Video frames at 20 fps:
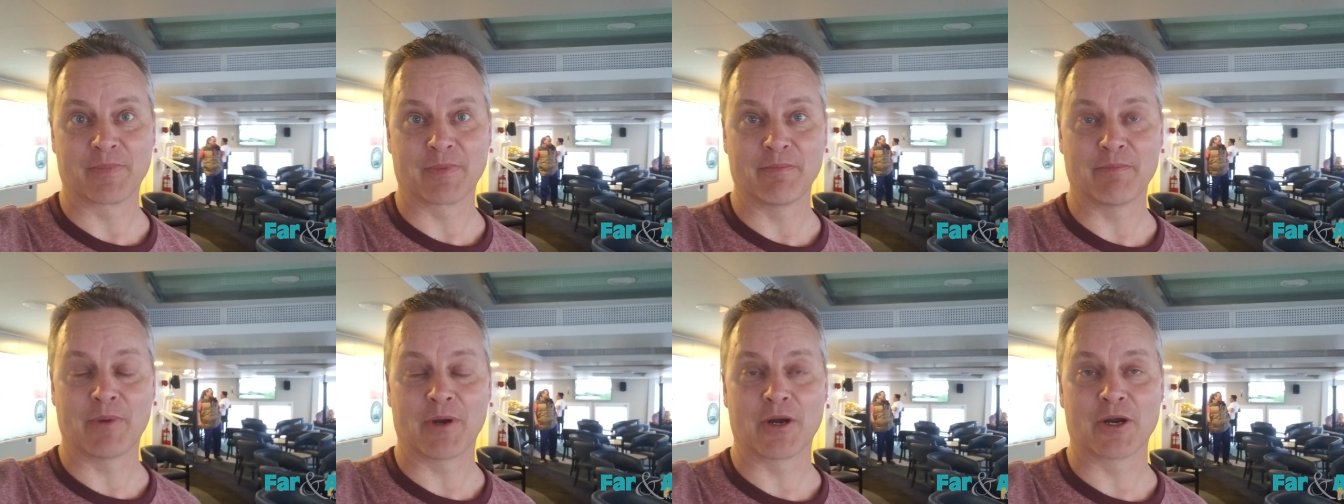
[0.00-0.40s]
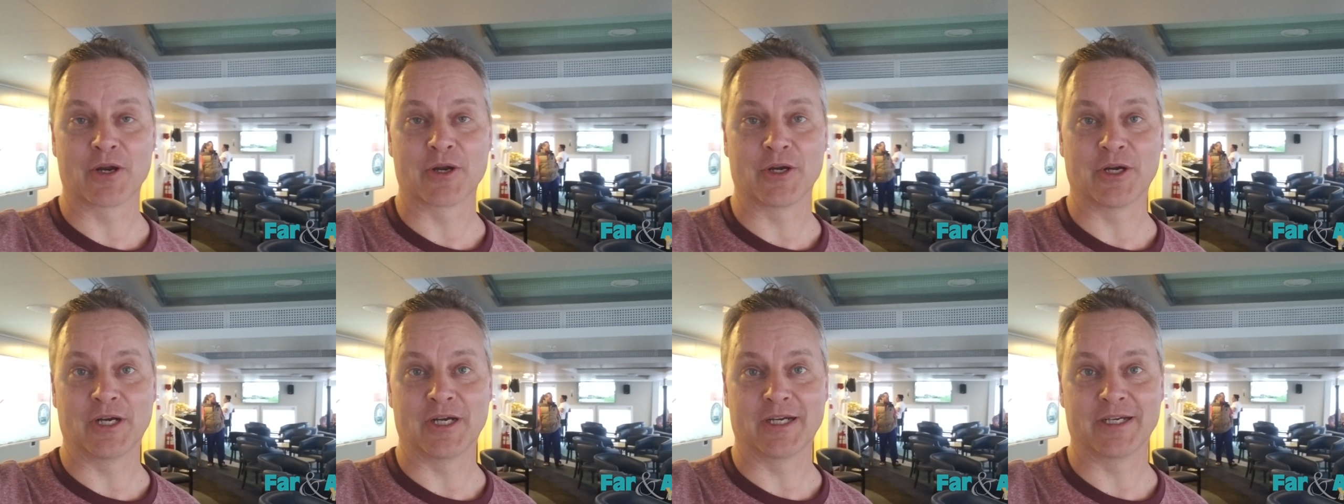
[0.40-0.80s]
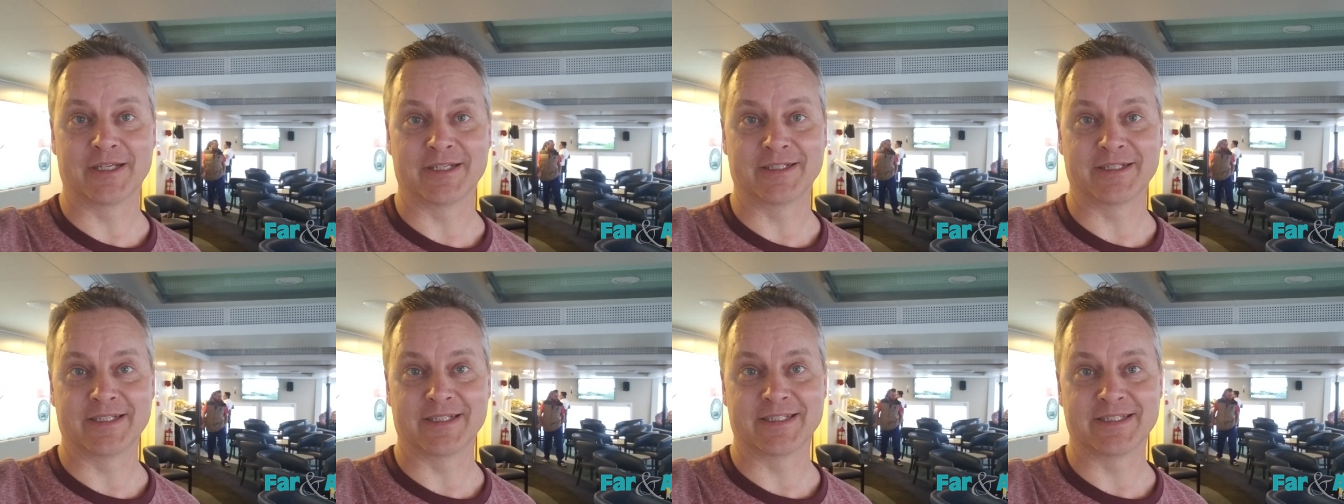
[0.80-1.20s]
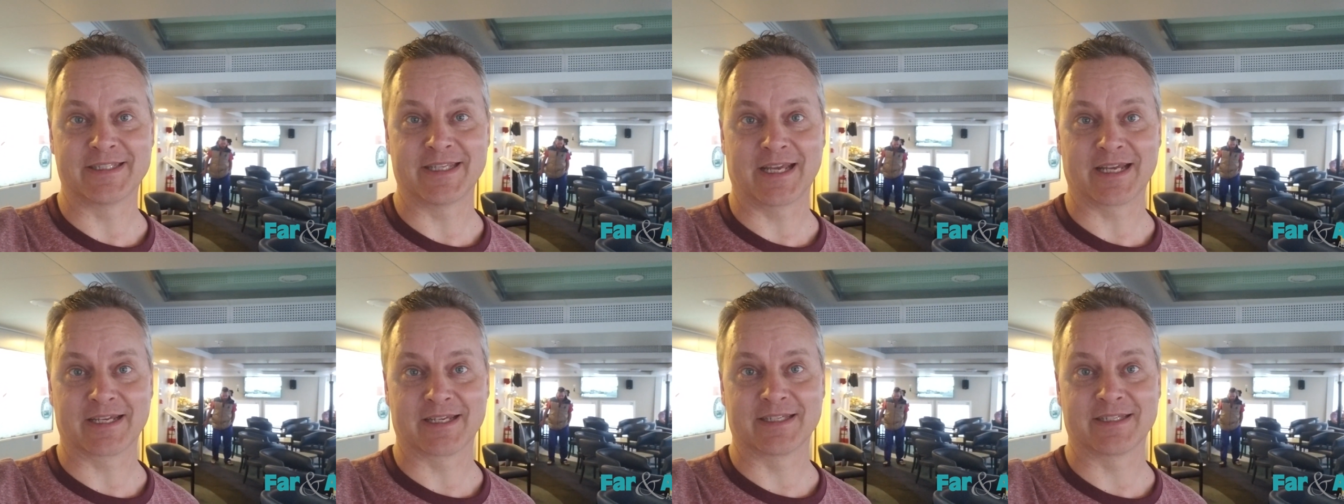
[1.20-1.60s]
bar on
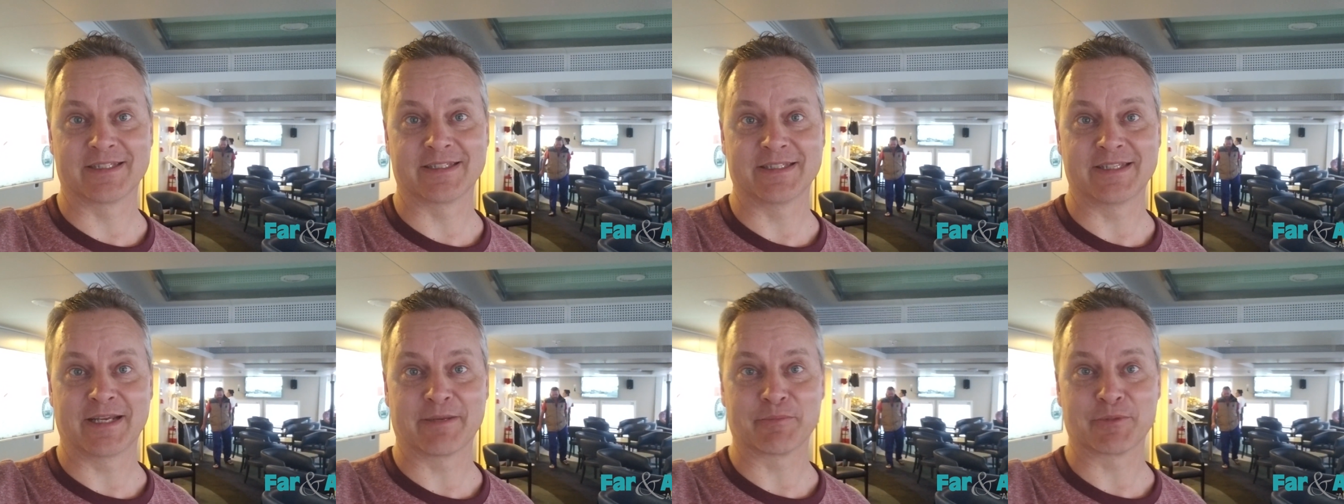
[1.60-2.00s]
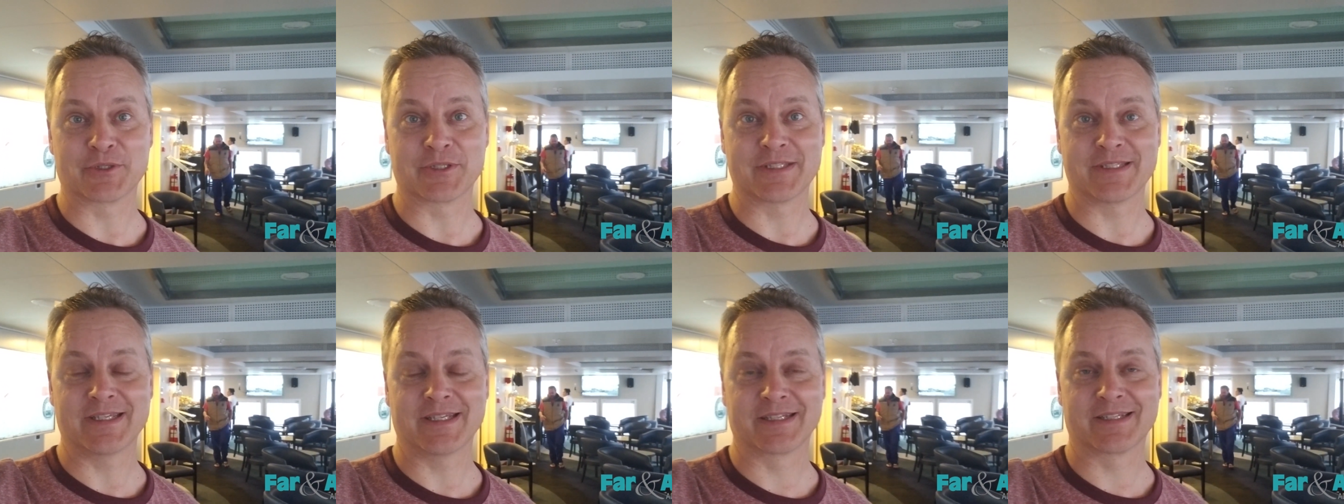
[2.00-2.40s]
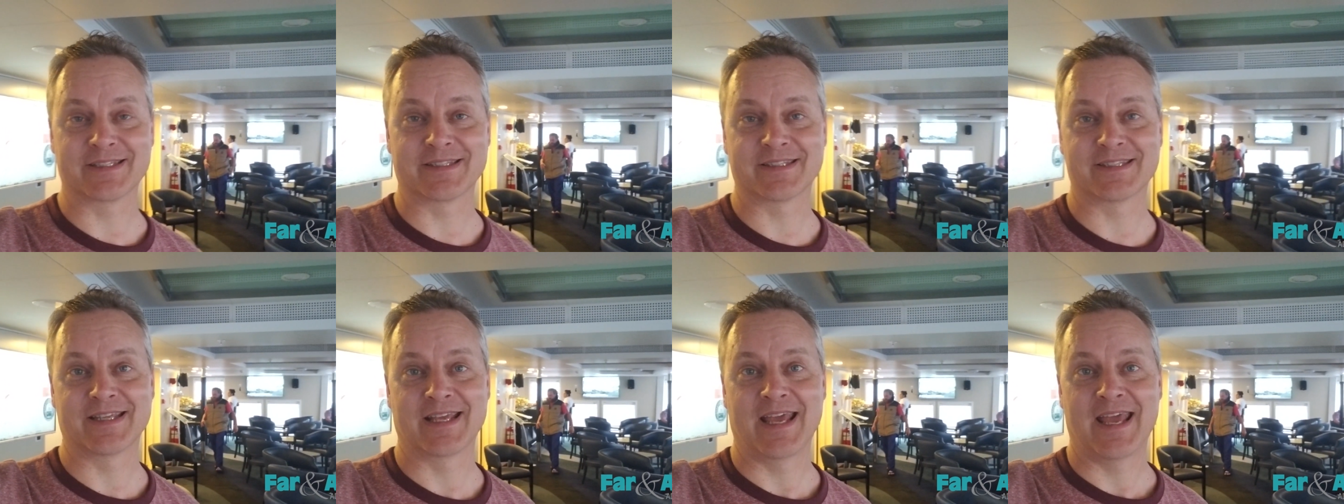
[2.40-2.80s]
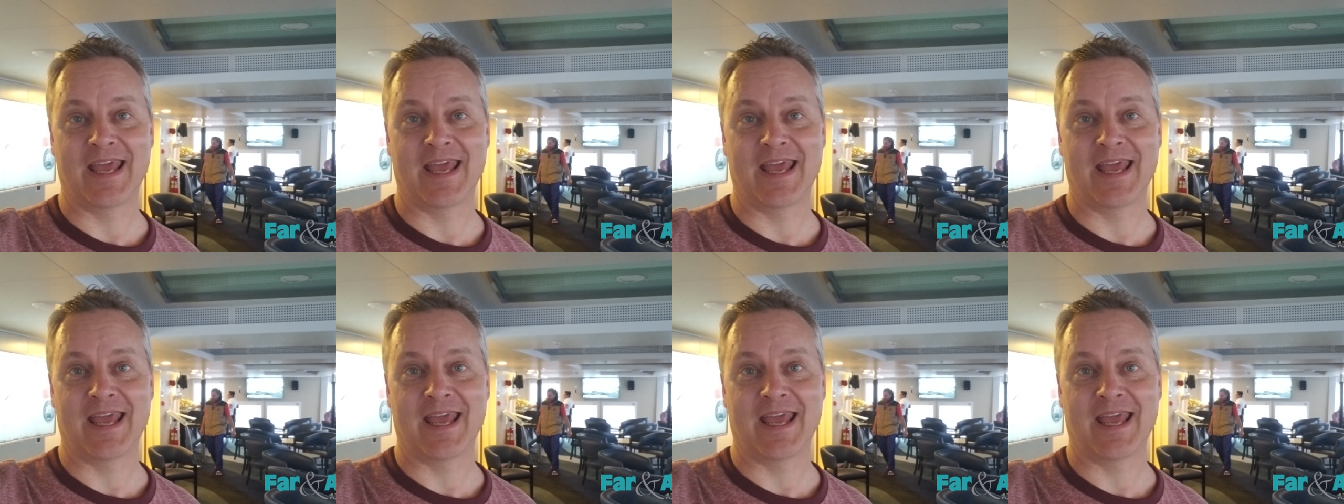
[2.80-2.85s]
deck number 6,